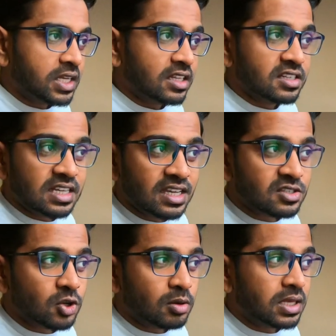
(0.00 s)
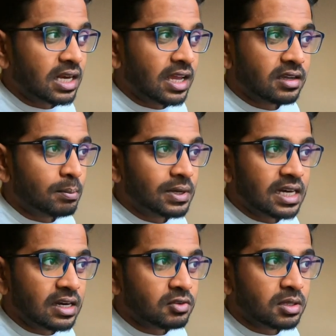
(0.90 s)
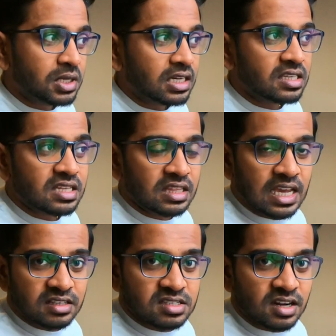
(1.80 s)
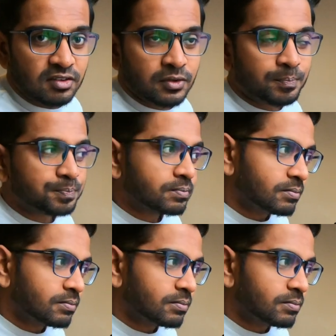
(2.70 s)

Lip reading: Yeah, the day is going to be like completely with the meetings and the other stuff.